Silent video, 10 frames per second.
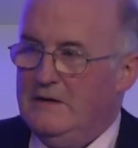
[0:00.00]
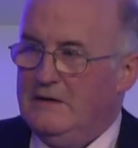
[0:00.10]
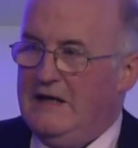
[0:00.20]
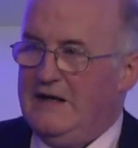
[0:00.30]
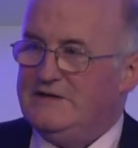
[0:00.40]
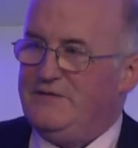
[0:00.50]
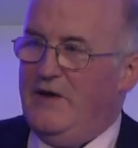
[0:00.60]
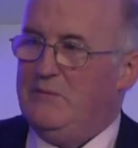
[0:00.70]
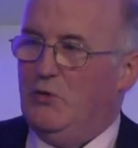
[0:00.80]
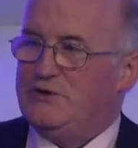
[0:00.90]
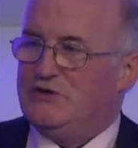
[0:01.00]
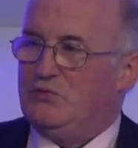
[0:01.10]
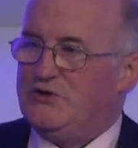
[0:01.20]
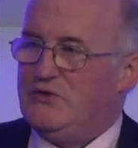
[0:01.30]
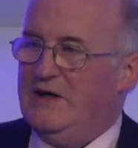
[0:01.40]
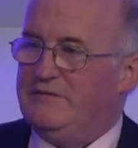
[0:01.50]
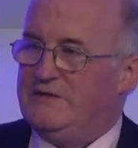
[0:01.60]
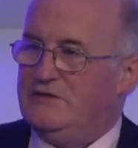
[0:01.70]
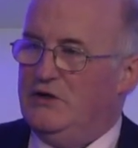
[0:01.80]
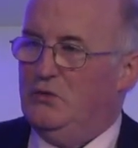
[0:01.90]
that is very much what you have
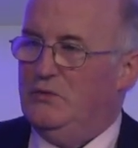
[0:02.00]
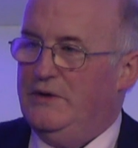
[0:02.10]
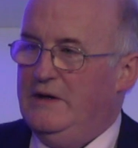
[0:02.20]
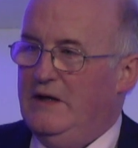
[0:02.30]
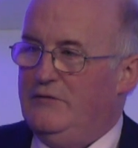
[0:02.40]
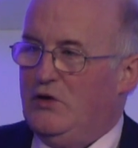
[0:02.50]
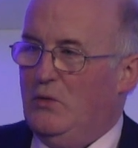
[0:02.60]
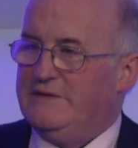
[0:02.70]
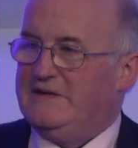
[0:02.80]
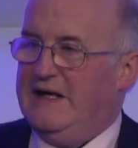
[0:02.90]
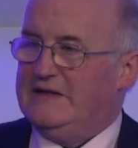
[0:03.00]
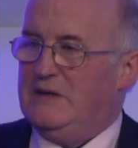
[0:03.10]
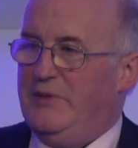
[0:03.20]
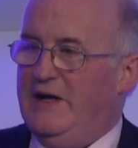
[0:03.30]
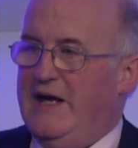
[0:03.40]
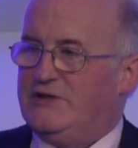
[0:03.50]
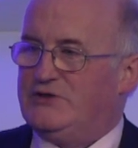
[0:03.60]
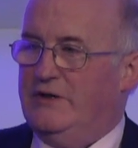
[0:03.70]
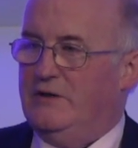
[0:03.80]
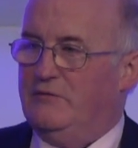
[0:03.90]
to do if you want to get the bit
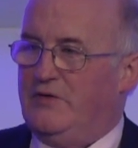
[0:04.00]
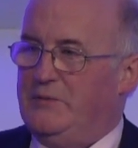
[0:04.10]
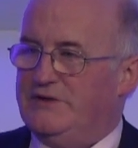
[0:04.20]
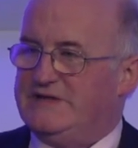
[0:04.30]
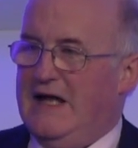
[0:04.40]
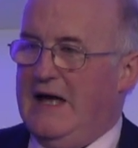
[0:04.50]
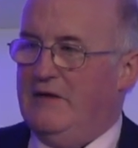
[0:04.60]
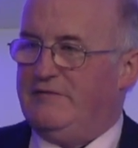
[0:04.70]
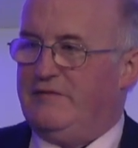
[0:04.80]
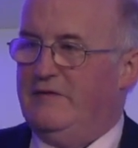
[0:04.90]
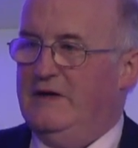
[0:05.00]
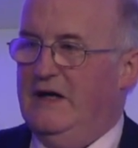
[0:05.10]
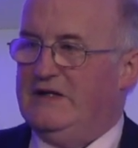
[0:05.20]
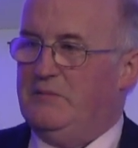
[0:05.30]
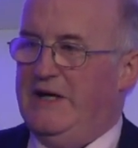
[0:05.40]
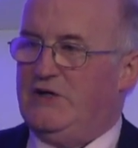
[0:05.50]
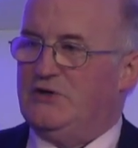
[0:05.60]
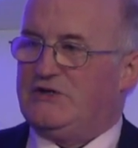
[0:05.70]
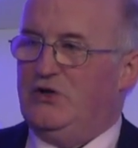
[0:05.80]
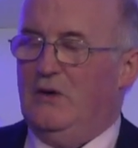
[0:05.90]
extra from your staff and to make your
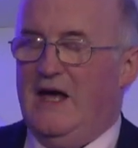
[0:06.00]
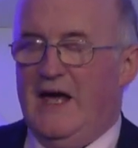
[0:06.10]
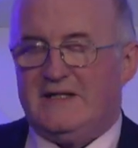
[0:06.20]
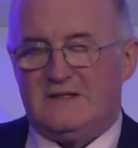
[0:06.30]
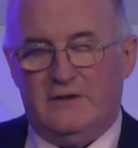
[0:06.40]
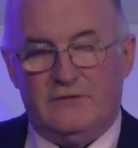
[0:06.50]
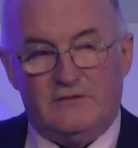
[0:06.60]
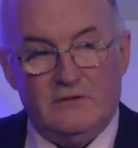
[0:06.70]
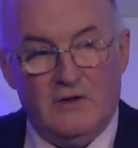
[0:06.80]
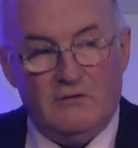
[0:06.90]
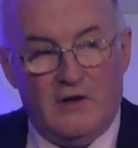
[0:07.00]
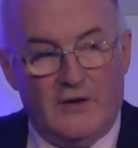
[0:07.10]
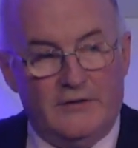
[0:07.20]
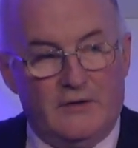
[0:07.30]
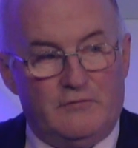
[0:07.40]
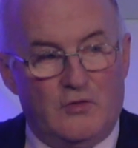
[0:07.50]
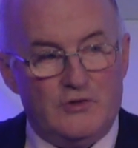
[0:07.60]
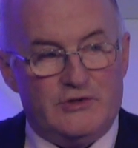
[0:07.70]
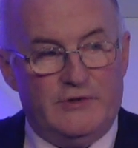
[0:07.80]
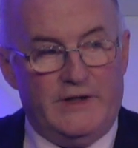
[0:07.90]
school excellent rather than
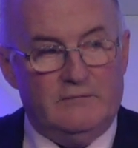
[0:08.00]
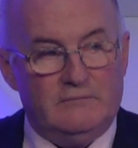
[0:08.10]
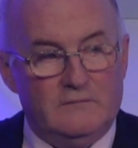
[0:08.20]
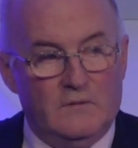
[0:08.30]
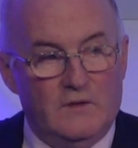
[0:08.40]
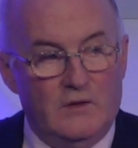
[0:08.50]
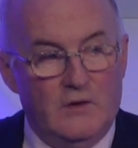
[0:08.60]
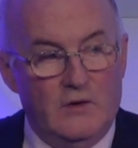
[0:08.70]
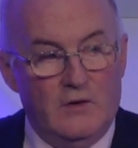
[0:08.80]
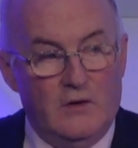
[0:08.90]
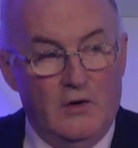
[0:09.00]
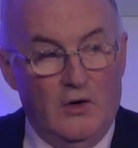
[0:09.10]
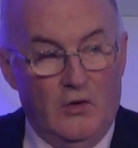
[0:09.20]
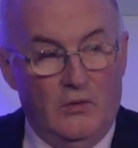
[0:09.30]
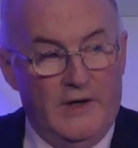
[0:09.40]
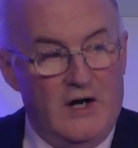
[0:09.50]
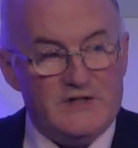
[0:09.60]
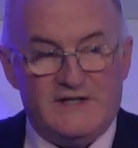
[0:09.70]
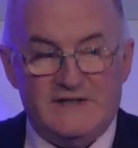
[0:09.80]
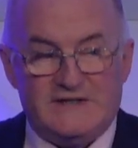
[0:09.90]
functionary. In our
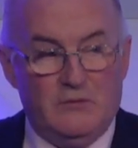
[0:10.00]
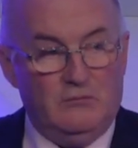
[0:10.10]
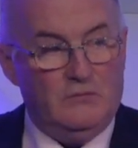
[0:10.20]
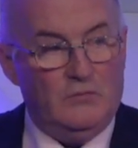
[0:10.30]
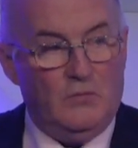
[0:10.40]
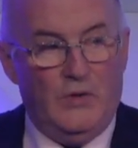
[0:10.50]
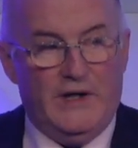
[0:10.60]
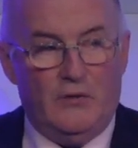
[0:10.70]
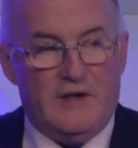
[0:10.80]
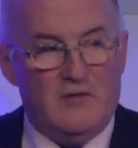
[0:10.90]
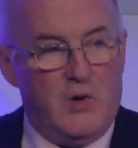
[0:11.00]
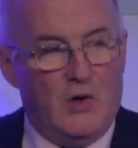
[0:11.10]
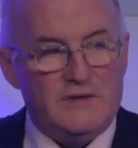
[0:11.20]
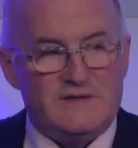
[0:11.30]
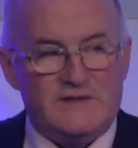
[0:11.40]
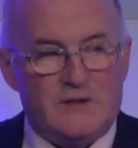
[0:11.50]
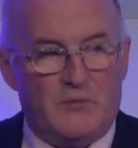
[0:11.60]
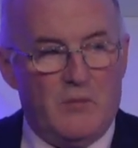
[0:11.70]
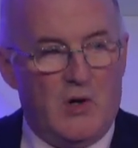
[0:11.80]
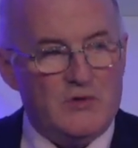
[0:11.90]
system, we don't have bonuses or
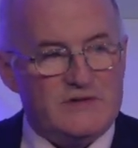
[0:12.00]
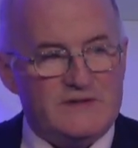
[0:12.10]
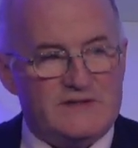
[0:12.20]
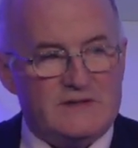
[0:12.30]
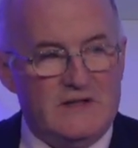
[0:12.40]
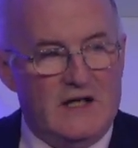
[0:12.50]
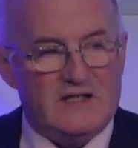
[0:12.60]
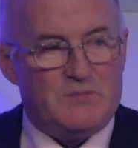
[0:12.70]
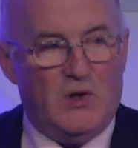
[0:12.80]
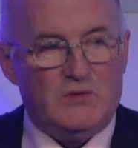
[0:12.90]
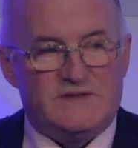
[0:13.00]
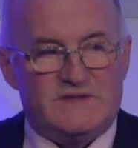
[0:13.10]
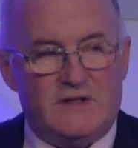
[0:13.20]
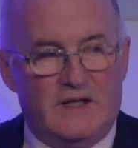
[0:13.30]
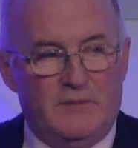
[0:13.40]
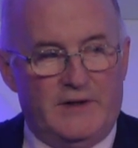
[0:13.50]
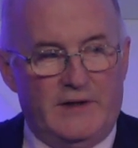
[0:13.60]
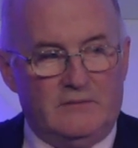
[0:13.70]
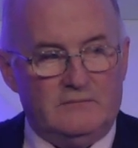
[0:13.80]
promotions as posts are limiting.